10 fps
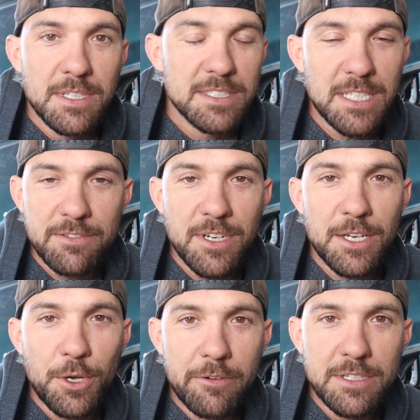instead of trying
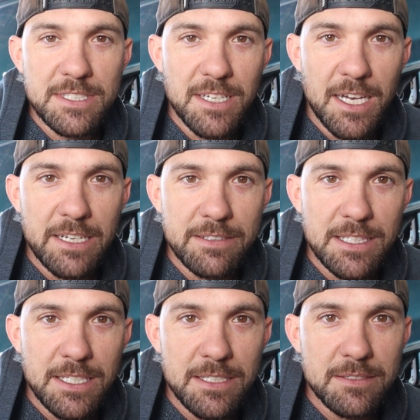to over design
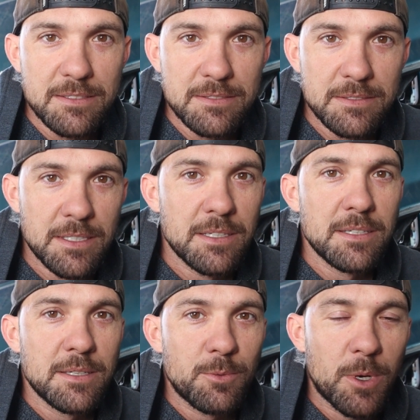everything,
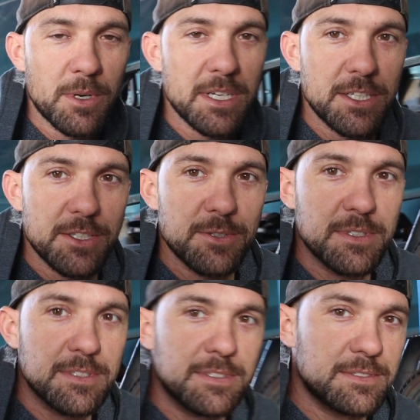what we're gonna do
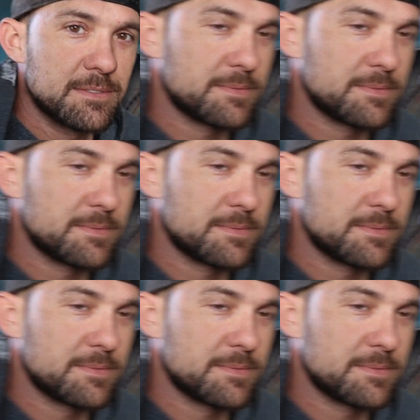is